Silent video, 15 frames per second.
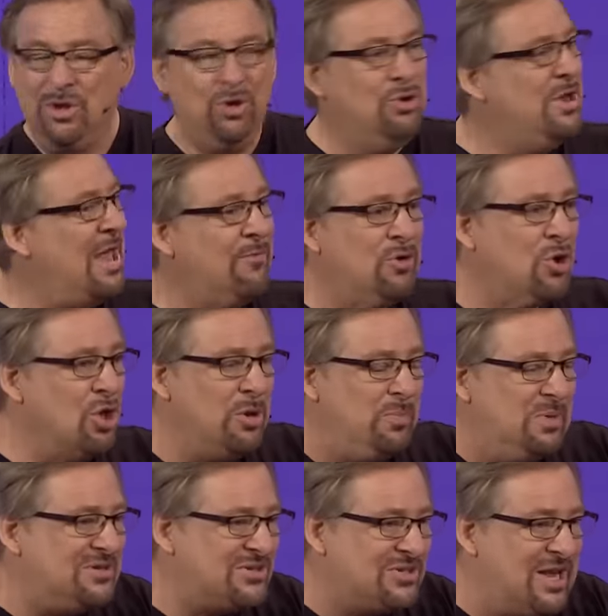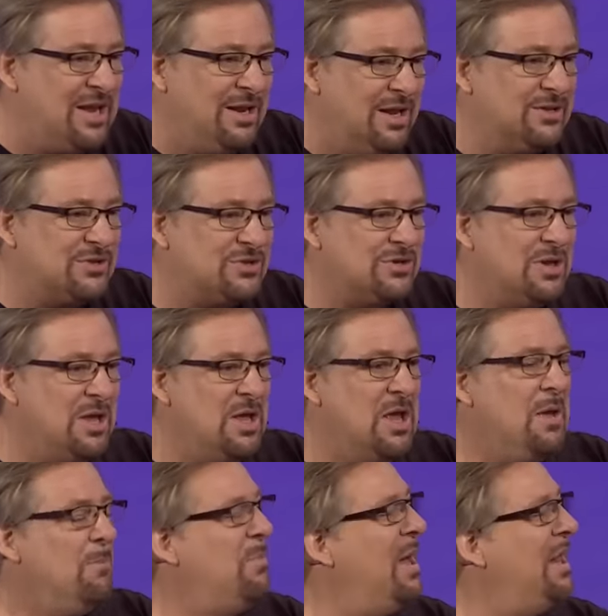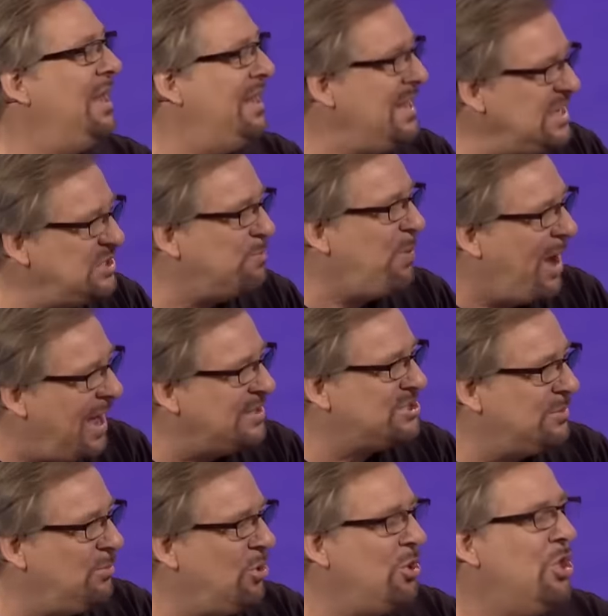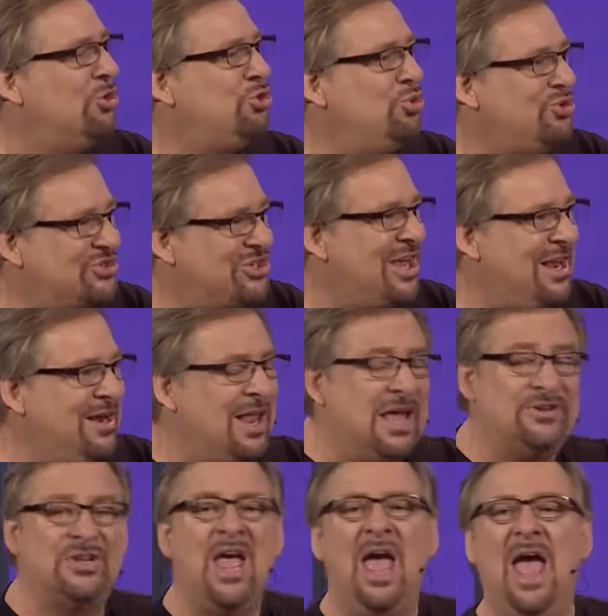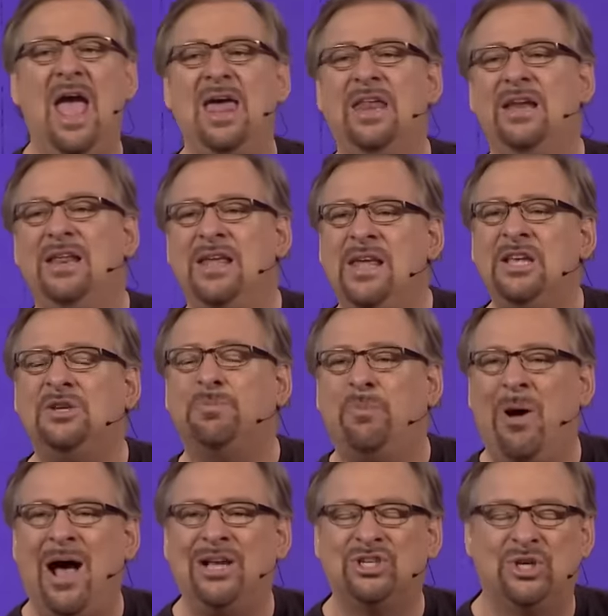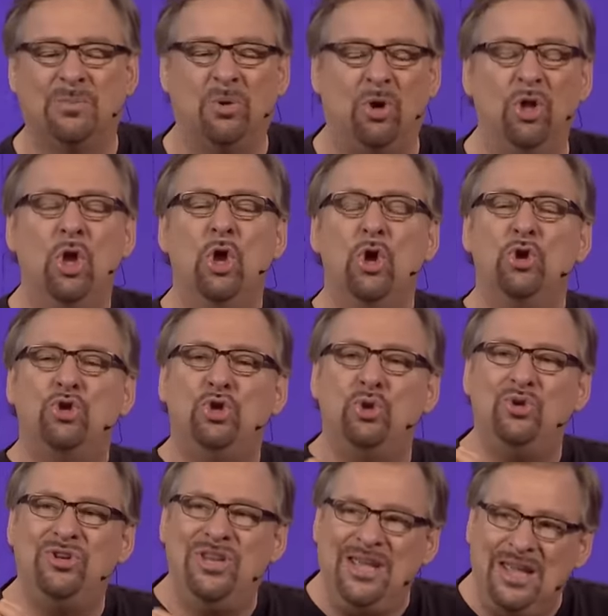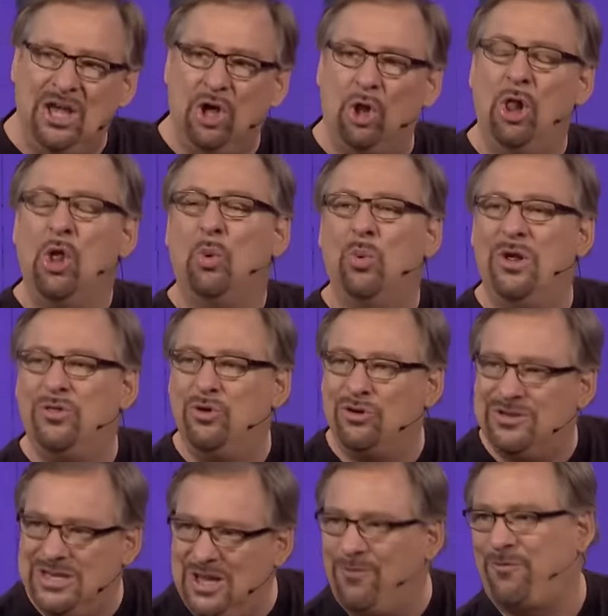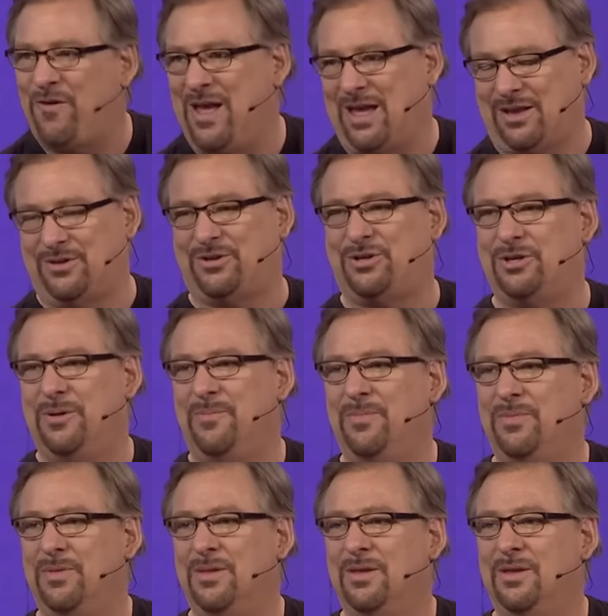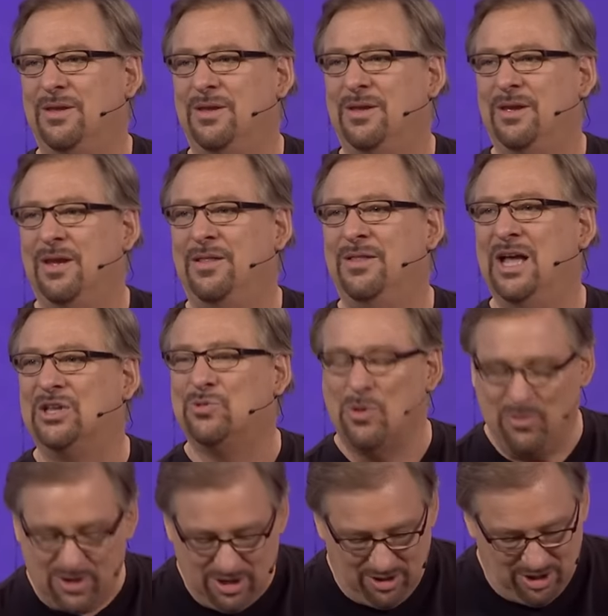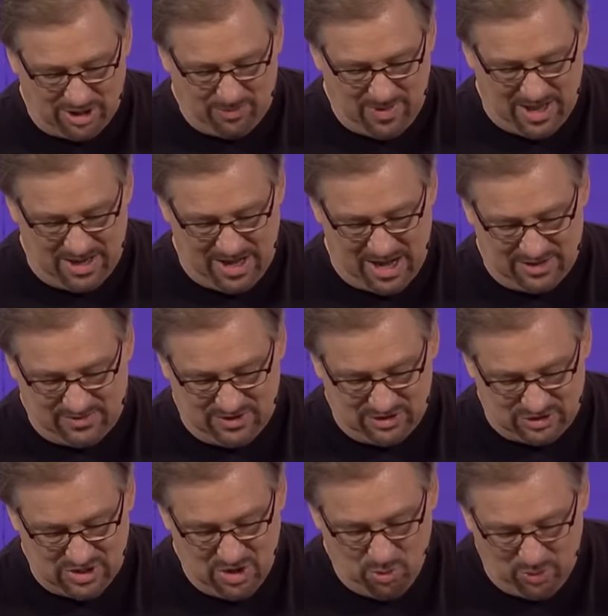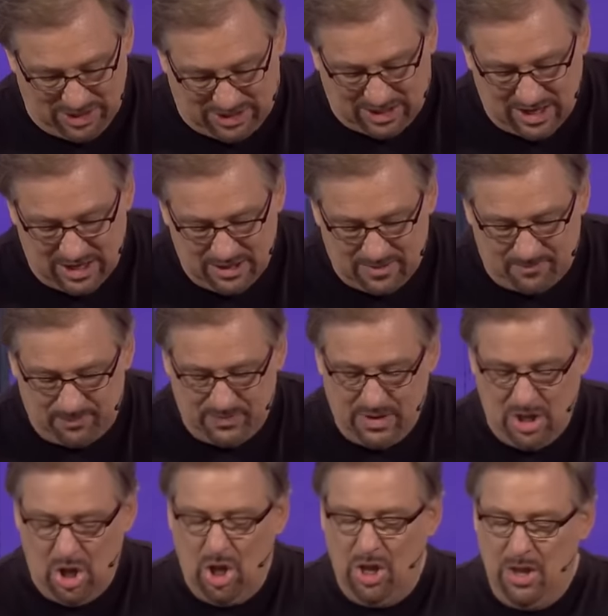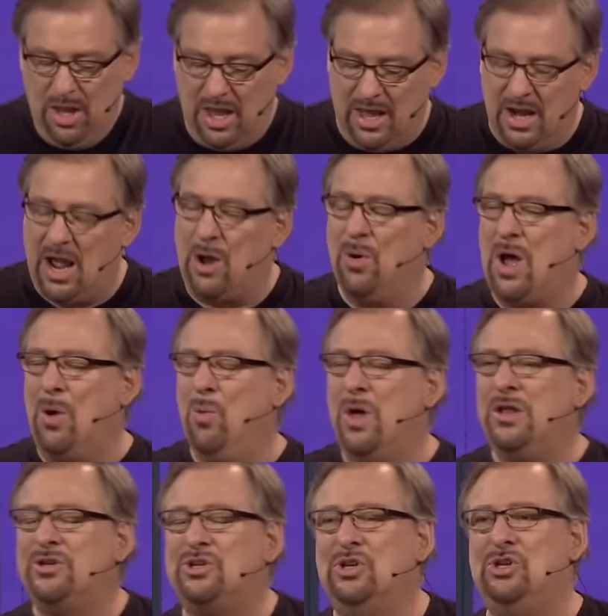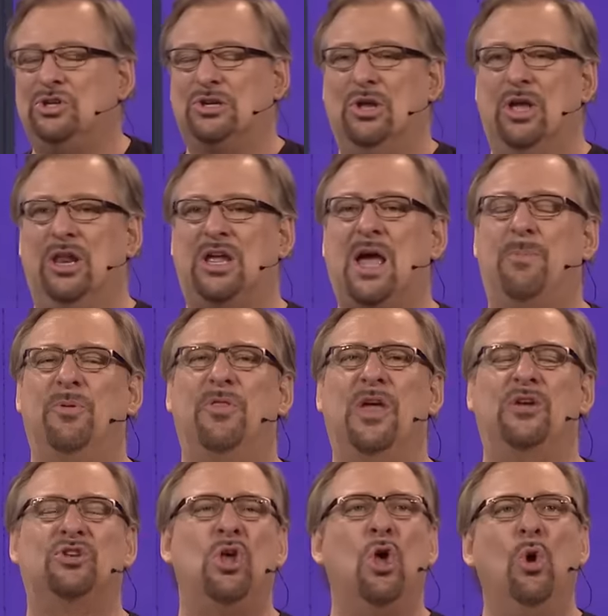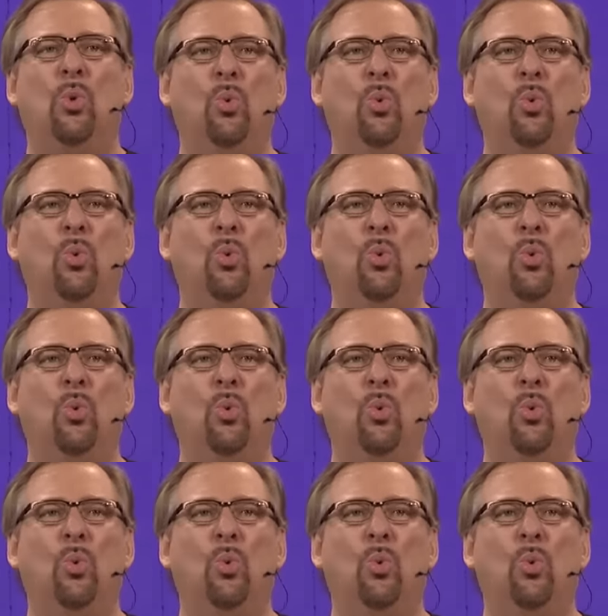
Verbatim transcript: You're never going to be sinless, but it is possible to sin less, and it is possible to deal with your defects. And that's what we're going to look at this weekend. And I want us to just look at a couple things.